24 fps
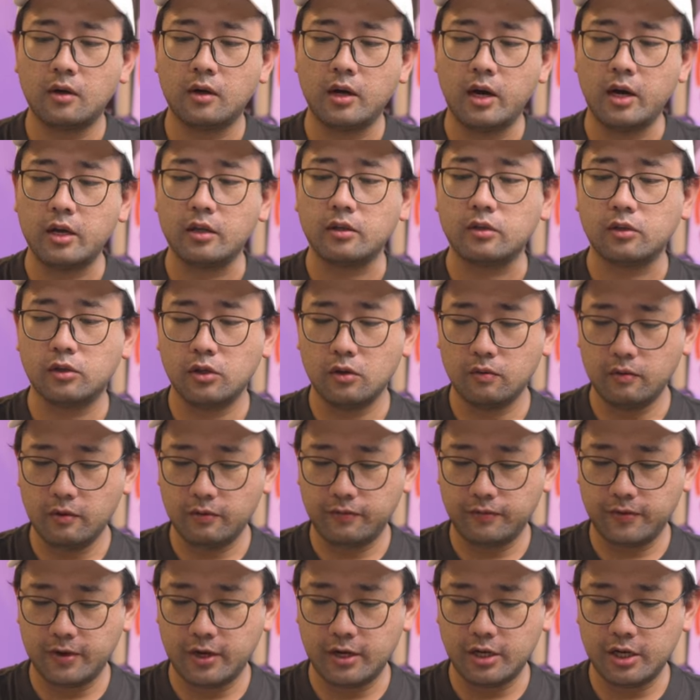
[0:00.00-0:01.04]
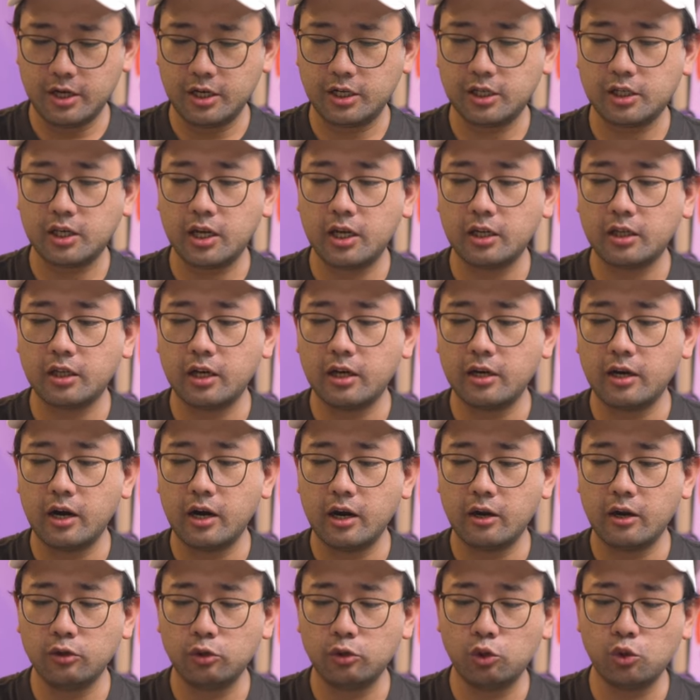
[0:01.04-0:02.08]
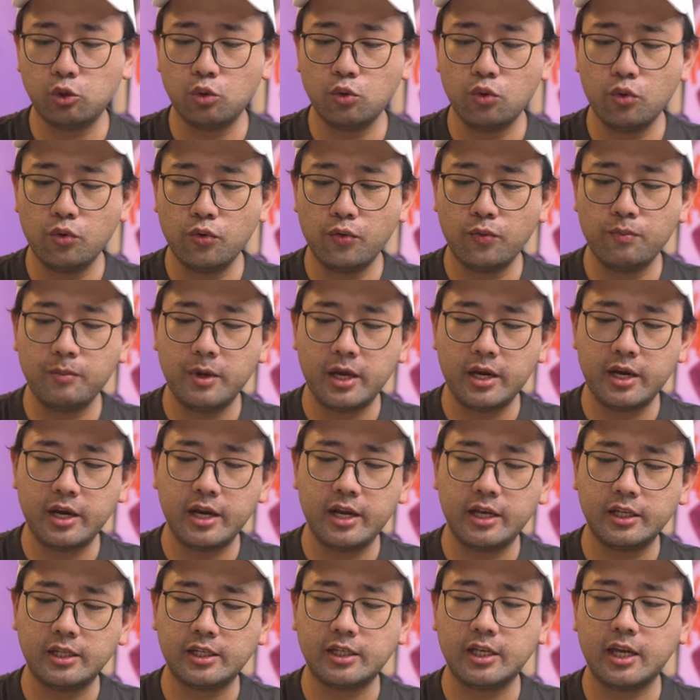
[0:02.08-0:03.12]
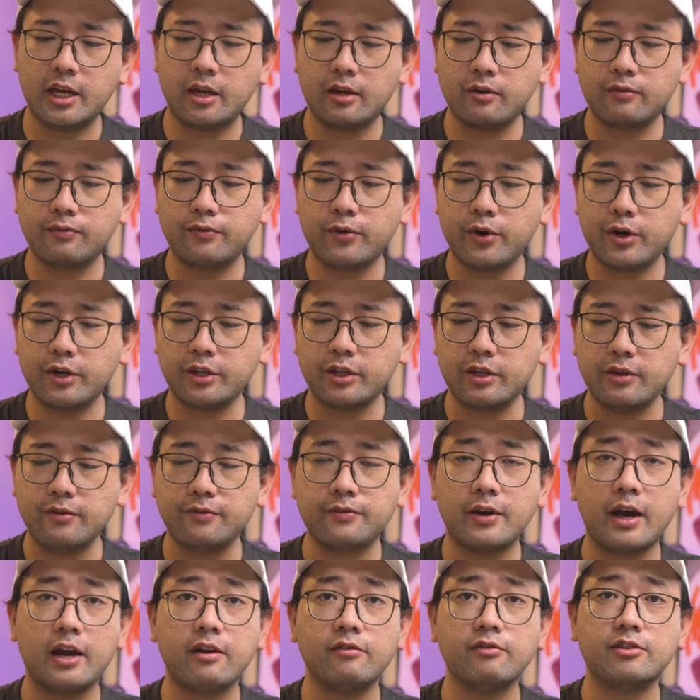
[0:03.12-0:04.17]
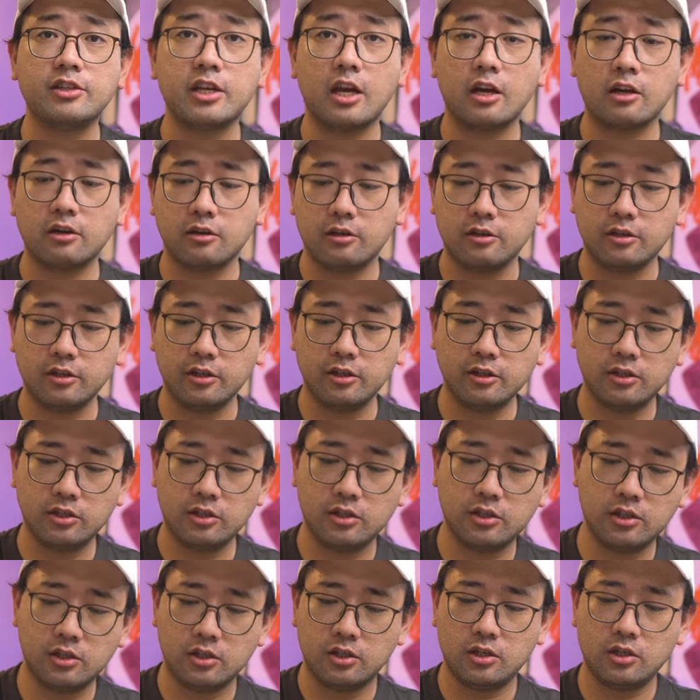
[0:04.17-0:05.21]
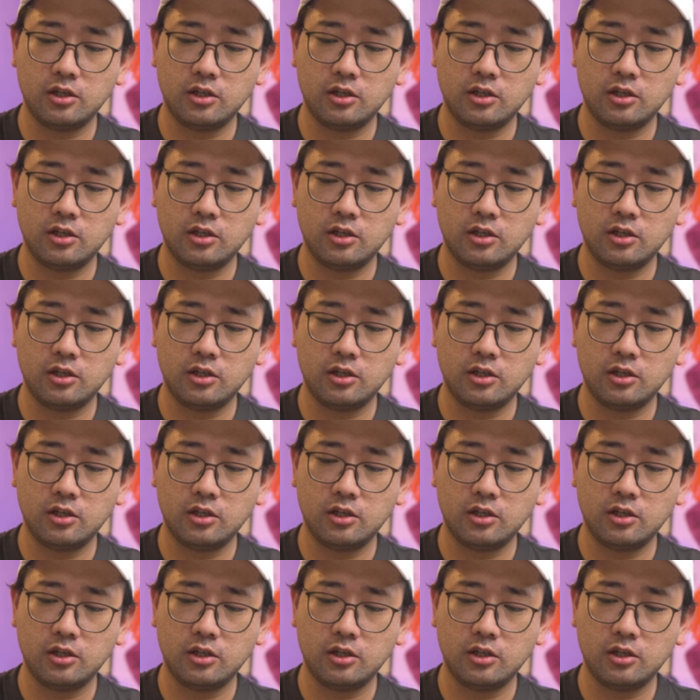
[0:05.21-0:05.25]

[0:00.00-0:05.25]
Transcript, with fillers: Right, so we finished at around two minutes and forty-five seconds.